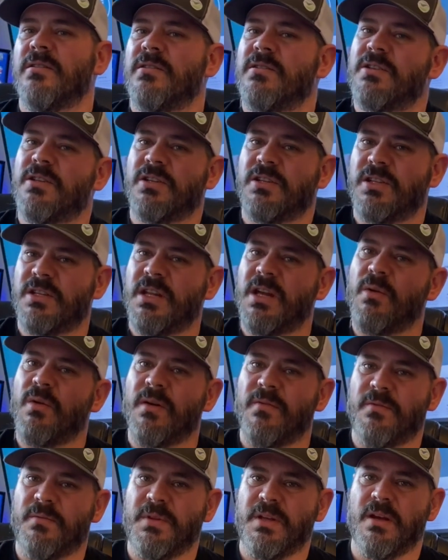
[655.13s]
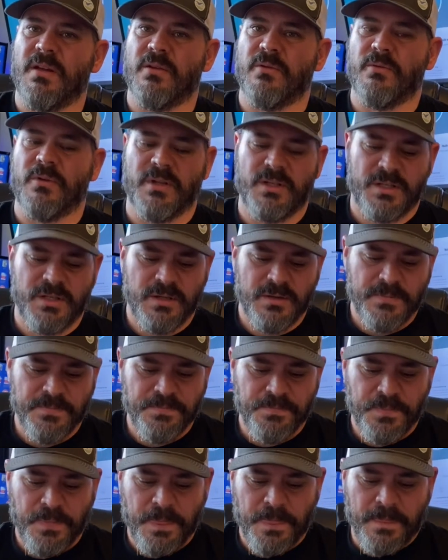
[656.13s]
Just stay away from the other ones.
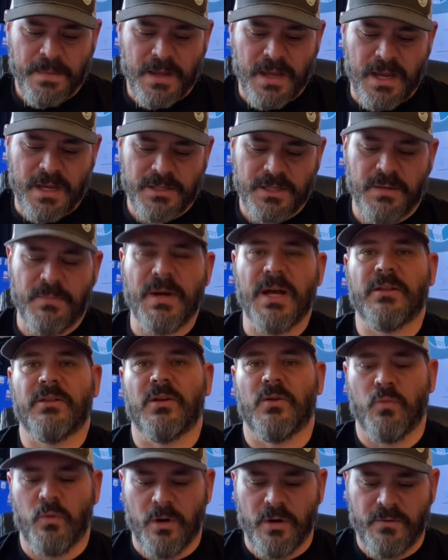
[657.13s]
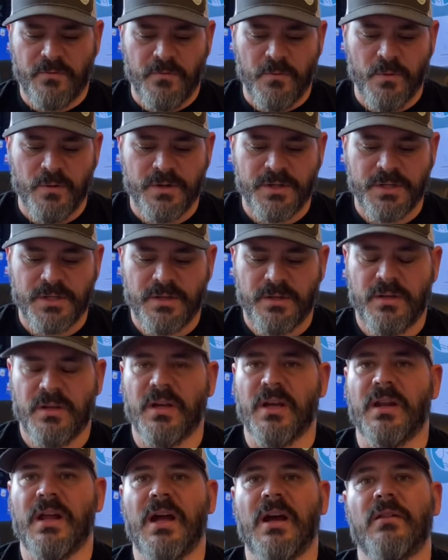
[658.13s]
Ask about their workforce
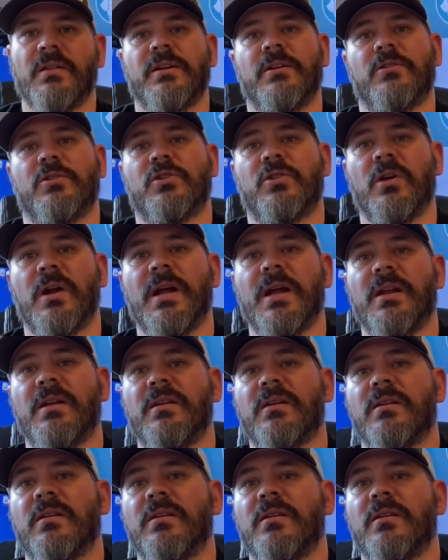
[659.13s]
and how they are trained.